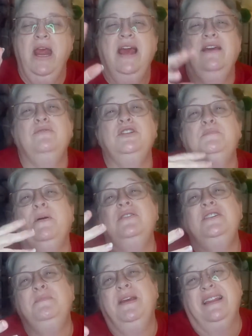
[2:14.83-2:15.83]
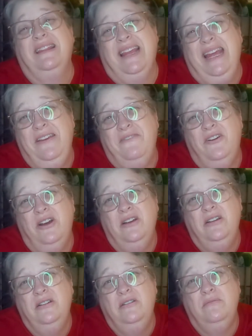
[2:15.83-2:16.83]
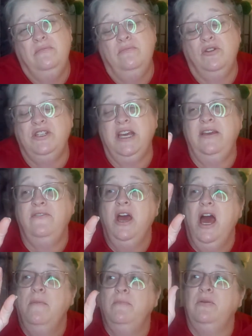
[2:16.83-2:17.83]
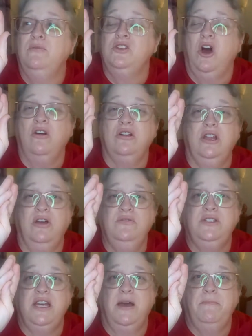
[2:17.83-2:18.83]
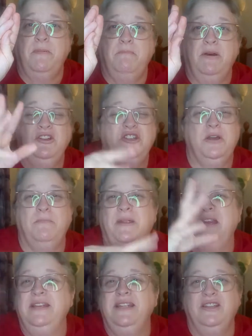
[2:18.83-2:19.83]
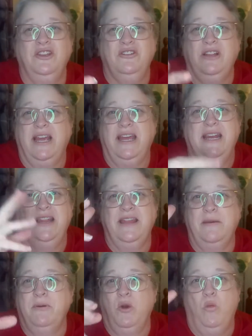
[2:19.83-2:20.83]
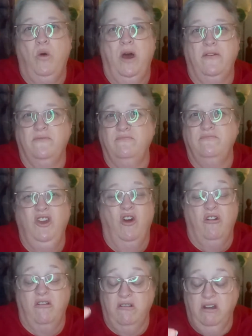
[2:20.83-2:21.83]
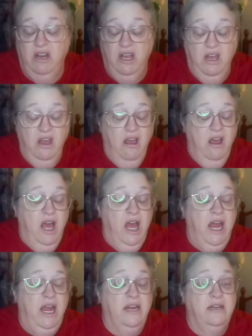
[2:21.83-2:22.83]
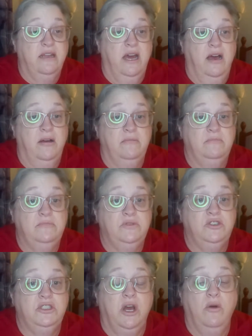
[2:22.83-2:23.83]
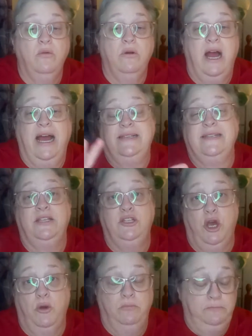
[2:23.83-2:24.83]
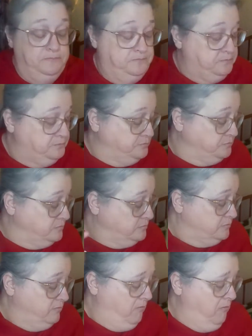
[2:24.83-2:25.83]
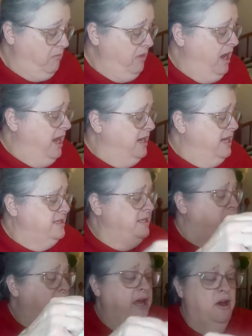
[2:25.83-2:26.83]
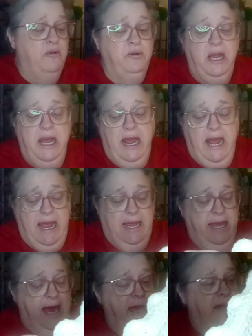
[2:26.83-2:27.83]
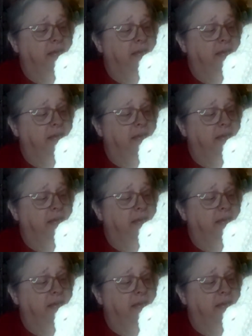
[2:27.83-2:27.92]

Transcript: it was supposed to be a leaf motif, but it was all closed up and bunched up, and it didn't look like anything but a wad of yarn. And so I said no, and I did my own. It kind